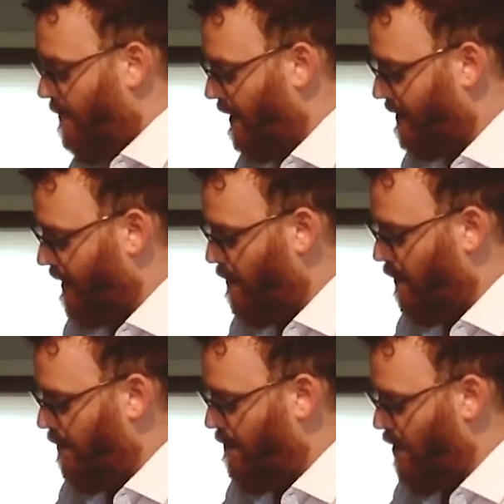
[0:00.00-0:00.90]
because
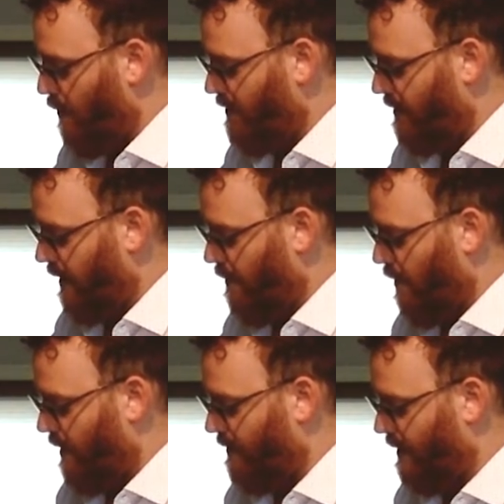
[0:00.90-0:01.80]
I'm mostly
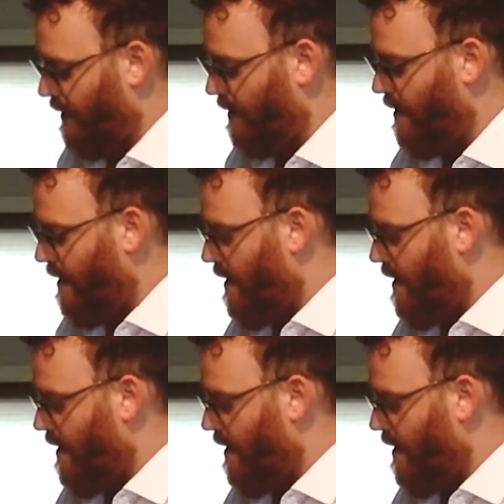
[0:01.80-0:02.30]
wanting